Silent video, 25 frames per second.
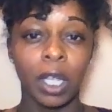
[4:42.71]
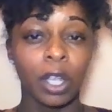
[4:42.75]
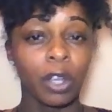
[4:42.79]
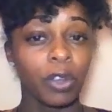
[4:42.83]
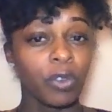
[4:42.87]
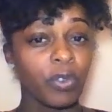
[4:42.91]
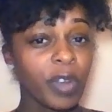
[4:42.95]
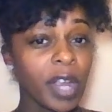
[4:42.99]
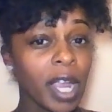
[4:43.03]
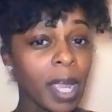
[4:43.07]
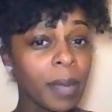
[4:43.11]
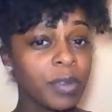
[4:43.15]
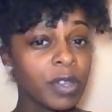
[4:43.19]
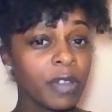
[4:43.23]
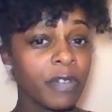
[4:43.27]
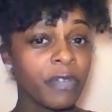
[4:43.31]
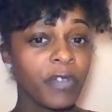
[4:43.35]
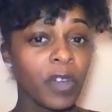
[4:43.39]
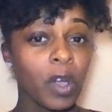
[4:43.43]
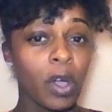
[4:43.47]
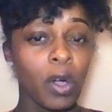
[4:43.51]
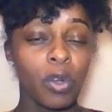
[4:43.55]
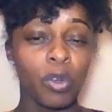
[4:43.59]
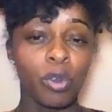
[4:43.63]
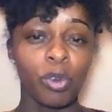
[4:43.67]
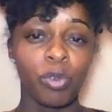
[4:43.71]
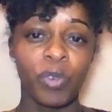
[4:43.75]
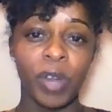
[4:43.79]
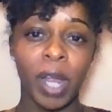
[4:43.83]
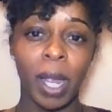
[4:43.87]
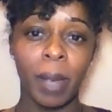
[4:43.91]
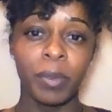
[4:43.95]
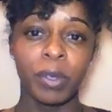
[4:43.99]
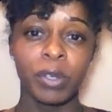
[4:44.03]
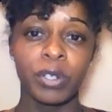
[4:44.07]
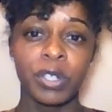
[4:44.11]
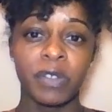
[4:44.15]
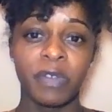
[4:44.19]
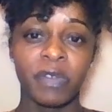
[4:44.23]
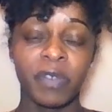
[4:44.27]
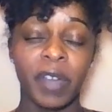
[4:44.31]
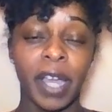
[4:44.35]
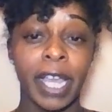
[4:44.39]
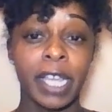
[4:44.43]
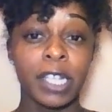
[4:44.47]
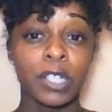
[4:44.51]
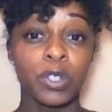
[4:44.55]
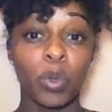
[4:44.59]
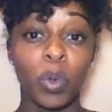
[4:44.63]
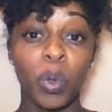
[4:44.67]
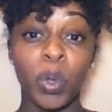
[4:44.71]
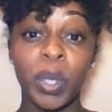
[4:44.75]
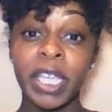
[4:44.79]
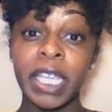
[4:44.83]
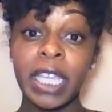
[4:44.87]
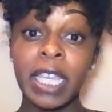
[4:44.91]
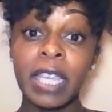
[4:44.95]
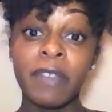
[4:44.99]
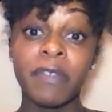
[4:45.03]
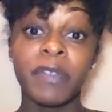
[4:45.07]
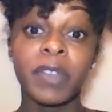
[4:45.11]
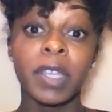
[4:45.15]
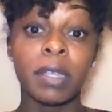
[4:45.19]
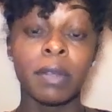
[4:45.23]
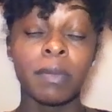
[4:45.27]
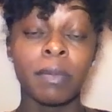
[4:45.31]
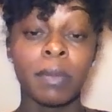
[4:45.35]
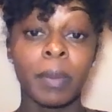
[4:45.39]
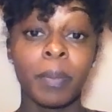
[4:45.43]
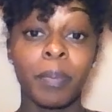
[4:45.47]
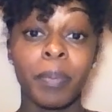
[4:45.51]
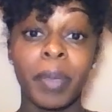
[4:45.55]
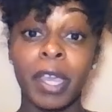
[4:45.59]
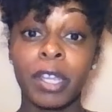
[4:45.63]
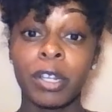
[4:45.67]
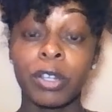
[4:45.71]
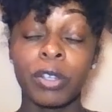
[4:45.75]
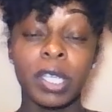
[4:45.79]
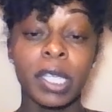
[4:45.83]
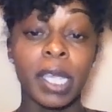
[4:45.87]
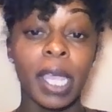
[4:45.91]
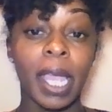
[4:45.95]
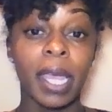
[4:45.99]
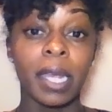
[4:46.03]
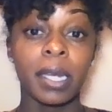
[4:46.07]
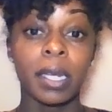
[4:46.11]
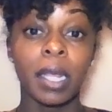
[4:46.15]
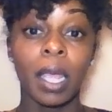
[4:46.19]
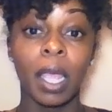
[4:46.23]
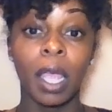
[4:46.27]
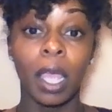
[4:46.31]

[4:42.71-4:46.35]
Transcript: grab your phone, grab your device, or even better yet,